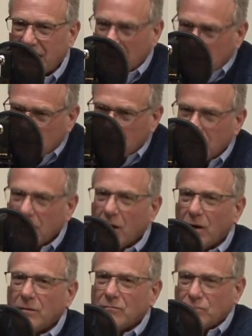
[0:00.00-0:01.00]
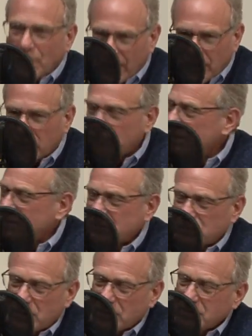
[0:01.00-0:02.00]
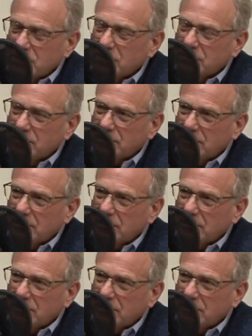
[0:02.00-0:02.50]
in regular restaurants?